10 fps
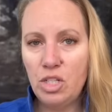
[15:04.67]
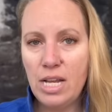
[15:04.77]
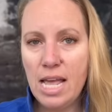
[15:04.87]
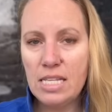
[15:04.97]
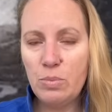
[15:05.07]

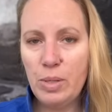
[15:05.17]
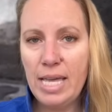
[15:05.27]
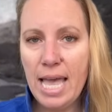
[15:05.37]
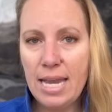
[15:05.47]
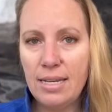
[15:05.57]
has
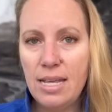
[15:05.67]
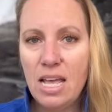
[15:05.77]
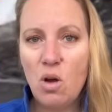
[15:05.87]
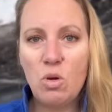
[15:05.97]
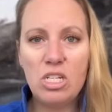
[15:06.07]
begun,
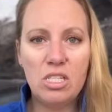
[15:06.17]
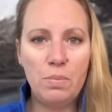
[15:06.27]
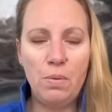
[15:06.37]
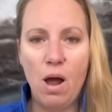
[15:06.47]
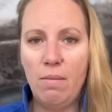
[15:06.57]
which is a
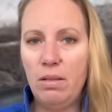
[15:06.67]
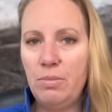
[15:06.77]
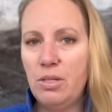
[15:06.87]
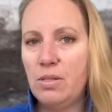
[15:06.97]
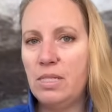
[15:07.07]
problem,
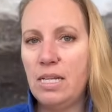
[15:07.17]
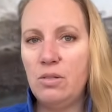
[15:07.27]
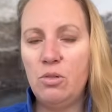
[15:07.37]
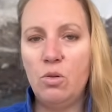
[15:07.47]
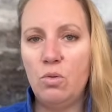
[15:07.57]
because then
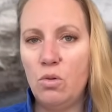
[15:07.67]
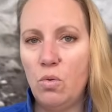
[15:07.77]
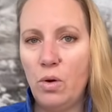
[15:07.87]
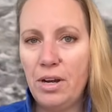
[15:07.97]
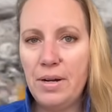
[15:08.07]
you don't know
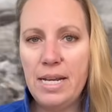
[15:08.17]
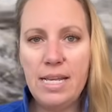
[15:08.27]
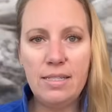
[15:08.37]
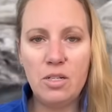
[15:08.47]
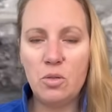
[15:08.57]
where it
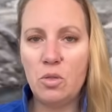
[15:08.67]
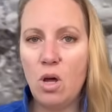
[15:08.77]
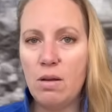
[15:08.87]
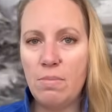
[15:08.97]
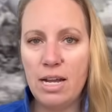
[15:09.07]
is. There's
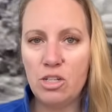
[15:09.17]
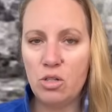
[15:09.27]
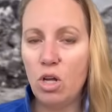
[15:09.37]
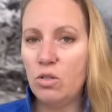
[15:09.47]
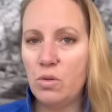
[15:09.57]
not much,
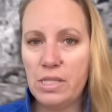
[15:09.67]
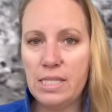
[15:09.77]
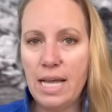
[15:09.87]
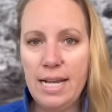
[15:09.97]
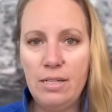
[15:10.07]
not good
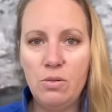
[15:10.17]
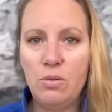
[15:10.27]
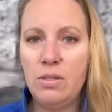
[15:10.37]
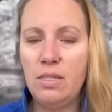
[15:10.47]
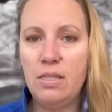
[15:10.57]
sight. You
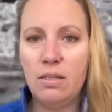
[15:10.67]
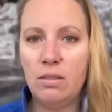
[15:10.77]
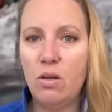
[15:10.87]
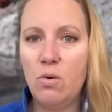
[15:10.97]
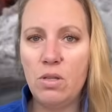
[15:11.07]
don't see the
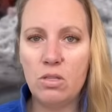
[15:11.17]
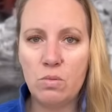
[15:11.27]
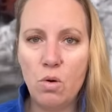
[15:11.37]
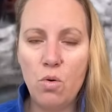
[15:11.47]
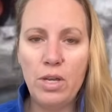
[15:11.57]
glow, the
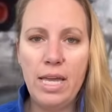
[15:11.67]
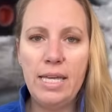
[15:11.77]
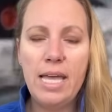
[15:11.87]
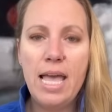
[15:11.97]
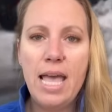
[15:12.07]

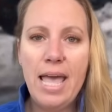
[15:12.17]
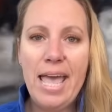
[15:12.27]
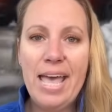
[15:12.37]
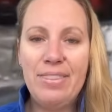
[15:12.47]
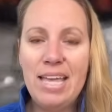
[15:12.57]
smoking.
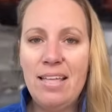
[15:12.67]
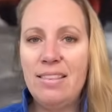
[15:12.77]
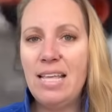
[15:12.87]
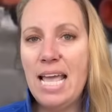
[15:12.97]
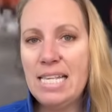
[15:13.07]
And
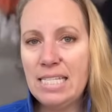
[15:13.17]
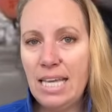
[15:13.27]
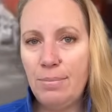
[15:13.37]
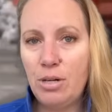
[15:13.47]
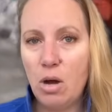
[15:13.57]
then
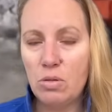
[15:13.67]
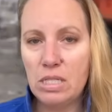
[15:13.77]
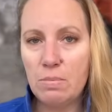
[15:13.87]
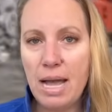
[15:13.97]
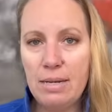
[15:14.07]
escape
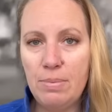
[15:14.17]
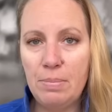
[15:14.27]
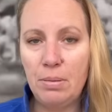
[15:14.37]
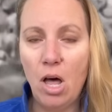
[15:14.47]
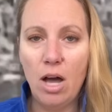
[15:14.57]
routes might be
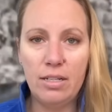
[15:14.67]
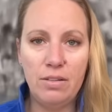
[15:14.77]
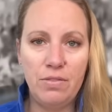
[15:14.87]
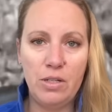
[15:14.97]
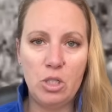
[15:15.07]
blocked
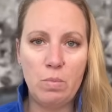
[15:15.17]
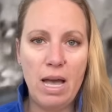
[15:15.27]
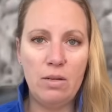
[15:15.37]
if there's bad